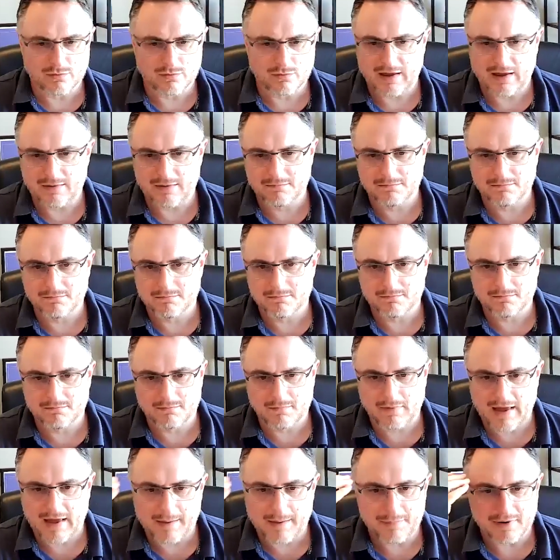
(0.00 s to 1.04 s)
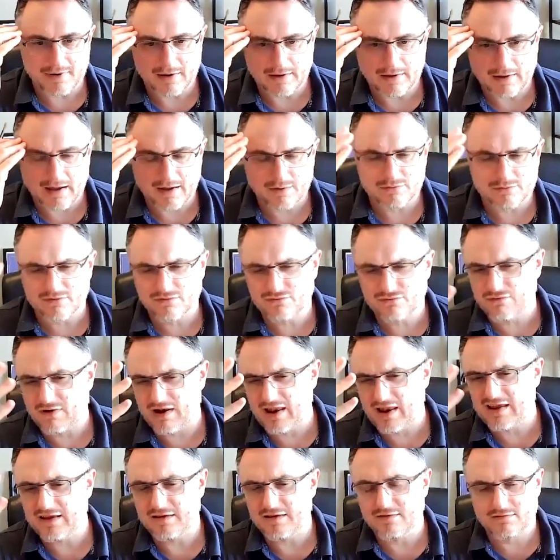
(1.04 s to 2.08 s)
game happening? How does this
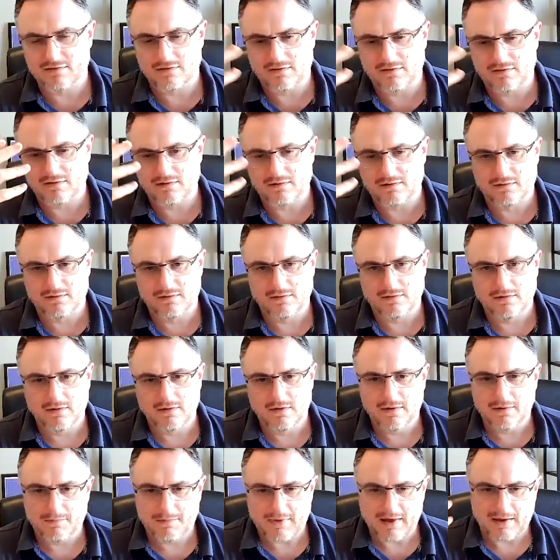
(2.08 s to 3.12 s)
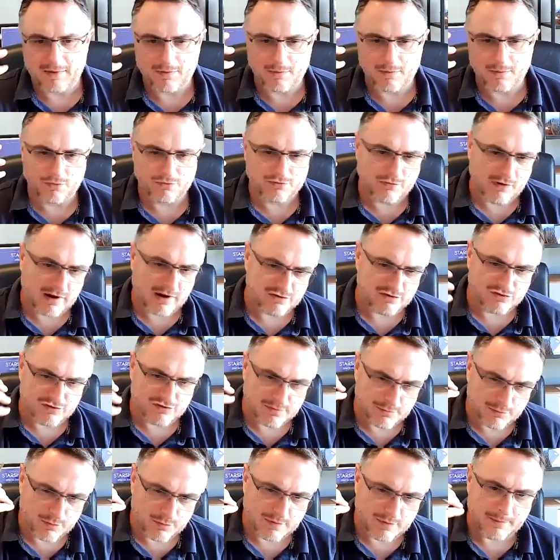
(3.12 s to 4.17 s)
relate to what's the
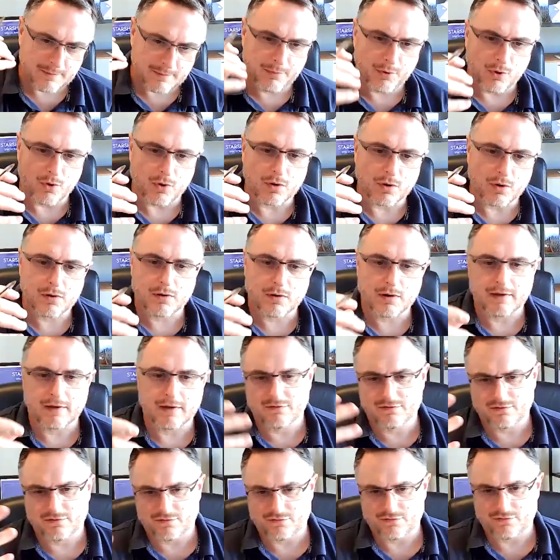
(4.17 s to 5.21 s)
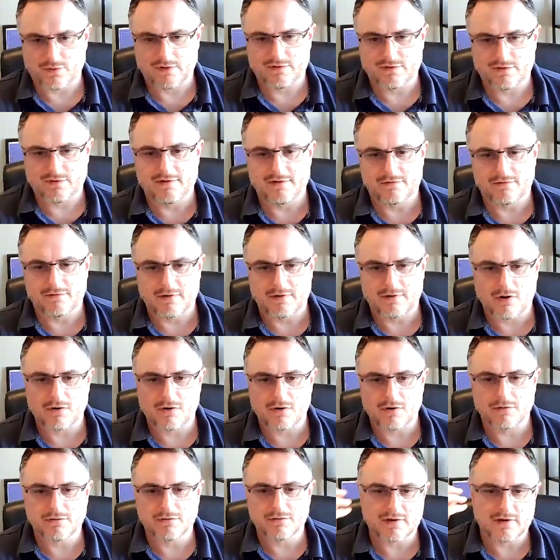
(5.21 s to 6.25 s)
relationship between the book and the software delivery
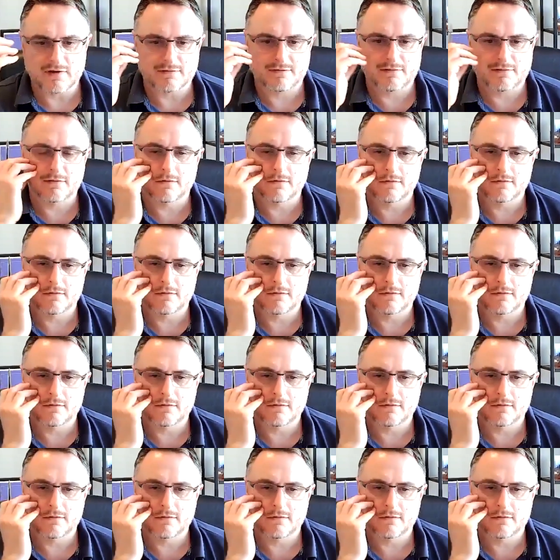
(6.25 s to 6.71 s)
process?